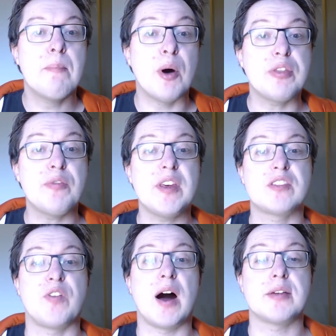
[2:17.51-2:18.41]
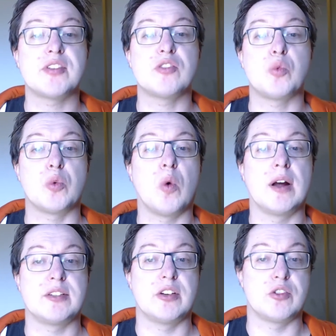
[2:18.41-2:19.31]
Both of these bosses would
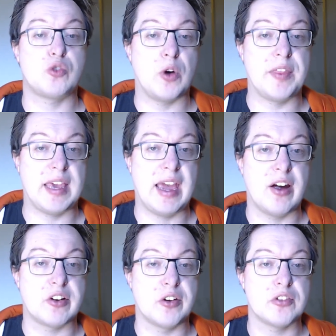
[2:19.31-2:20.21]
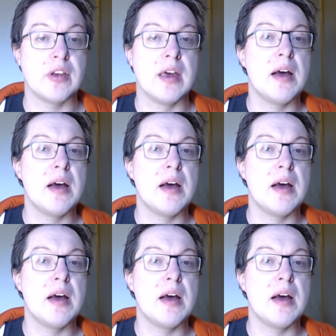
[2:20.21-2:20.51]
want to destroy the characters,